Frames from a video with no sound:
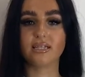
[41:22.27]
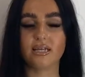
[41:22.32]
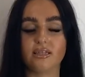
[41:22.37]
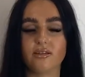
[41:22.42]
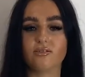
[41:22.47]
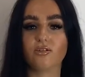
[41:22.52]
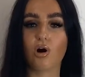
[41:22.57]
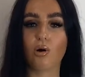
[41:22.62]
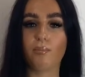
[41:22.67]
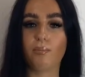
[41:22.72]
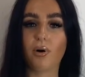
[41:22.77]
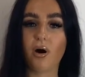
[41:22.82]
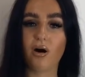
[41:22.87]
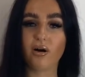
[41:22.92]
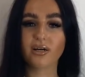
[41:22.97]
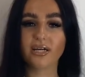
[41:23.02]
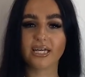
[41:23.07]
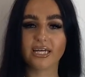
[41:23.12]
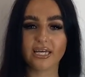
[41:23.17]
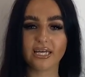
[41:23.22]
Like they've got
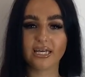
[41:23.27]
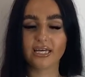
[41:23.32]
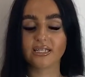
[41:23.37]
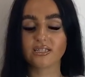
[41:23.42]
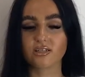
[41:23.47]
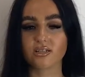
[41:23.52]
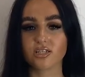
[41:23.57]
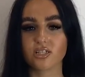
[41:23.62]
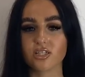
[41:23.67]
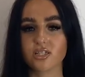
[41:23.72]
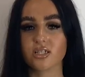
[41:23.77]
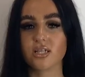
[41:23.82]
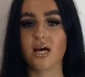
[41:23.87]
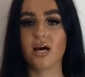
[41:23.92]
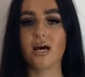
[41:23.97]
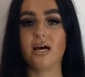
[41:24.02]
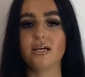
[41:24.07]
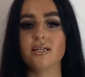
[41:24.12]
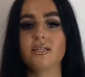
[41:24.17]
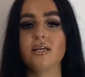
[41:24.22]
pockets, which is
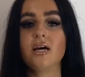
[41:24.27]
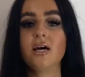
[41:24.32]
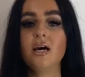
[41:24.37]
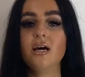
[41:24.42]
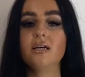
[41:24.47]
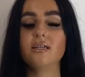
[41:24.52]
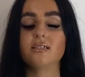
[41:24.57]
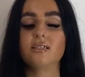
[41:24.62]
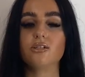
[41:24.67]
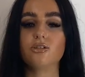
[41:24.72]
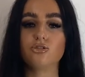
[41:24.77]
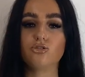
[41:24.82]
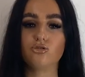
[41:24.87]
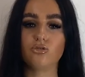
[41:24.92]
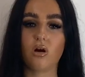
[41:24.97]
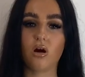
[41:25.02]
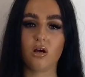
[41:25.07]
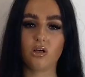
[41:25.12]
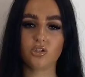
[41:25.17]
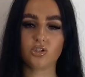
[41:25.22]
nice. It's a little
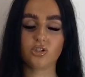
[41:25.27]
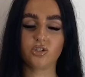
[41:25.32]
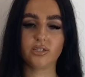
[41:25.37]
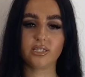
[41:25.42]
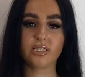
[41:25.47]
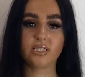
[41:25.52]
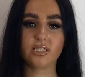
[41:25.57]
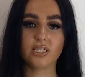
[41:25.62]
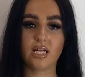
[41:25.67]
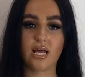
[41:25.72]
drawstring to